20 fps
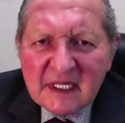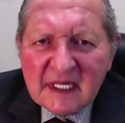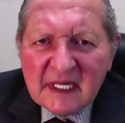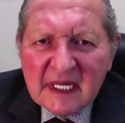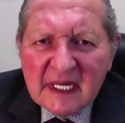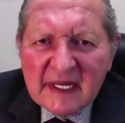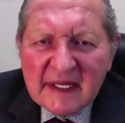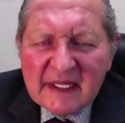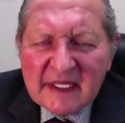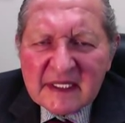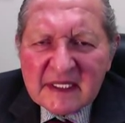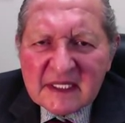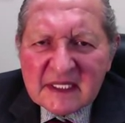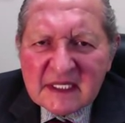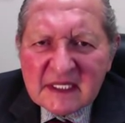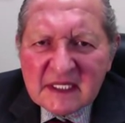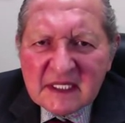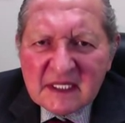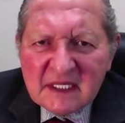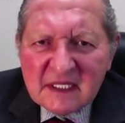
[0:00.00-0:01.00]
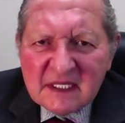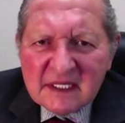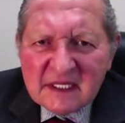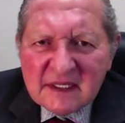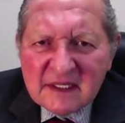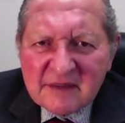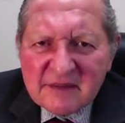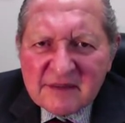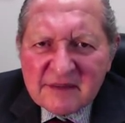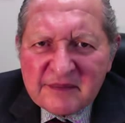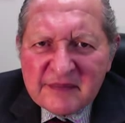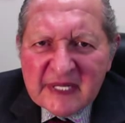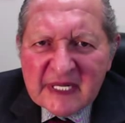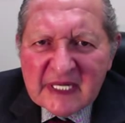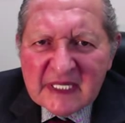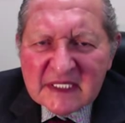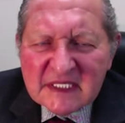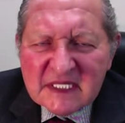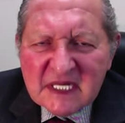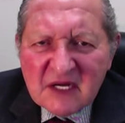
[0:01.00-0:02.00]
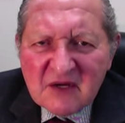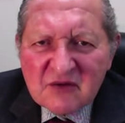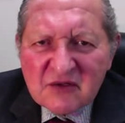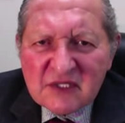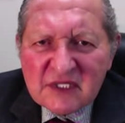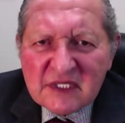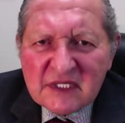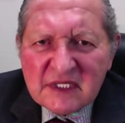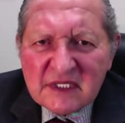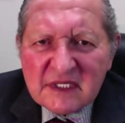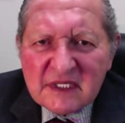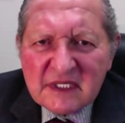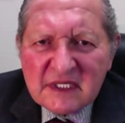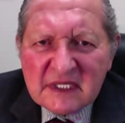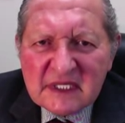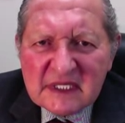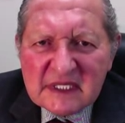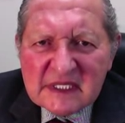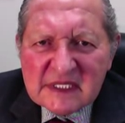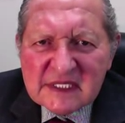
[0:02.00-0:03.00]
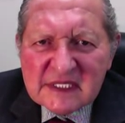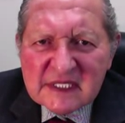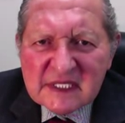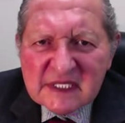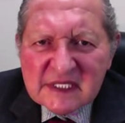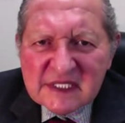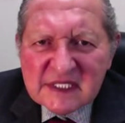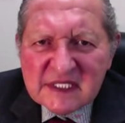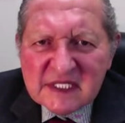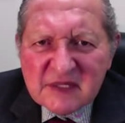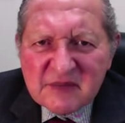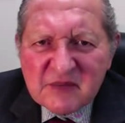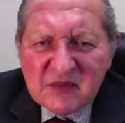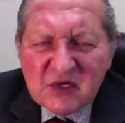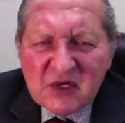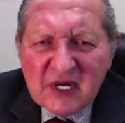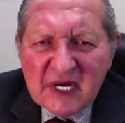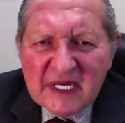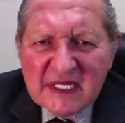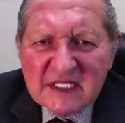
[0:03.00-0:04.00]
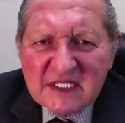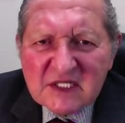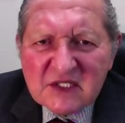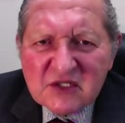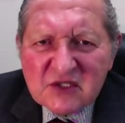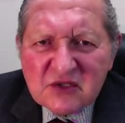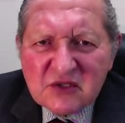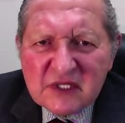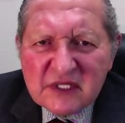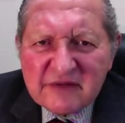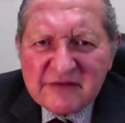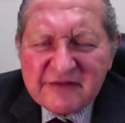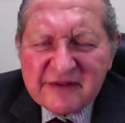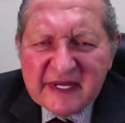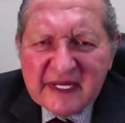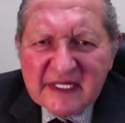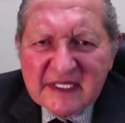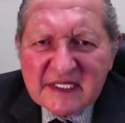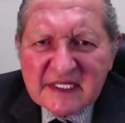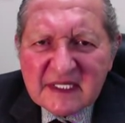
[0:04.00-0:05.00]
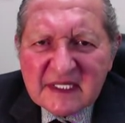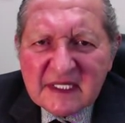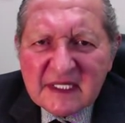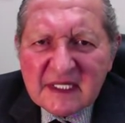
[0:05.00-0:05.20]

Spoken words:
and the melatonin is stimulated to an effect